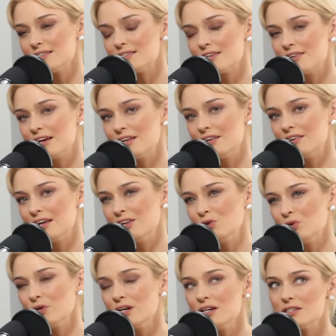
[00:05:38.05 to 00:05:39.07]
So they're
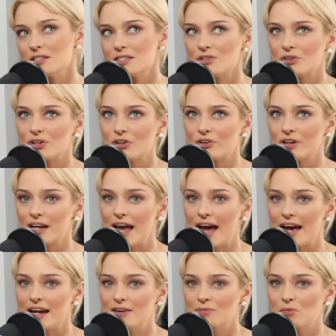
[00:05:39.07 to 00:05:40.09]
looking to sort of
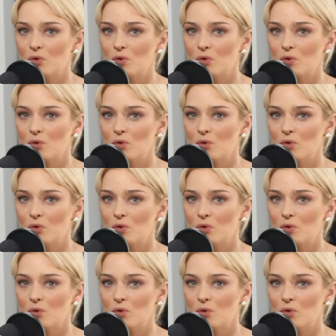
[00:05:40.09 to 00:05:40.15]
create